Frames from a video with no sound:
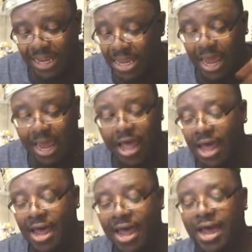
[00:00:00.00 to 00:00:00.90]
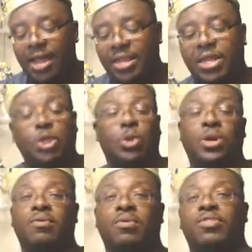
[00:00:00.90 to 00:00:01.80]
Yeah, I touched
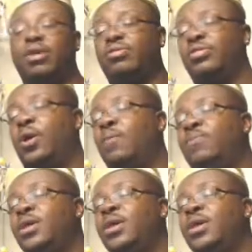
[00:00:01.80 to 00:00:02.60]
on everything. So,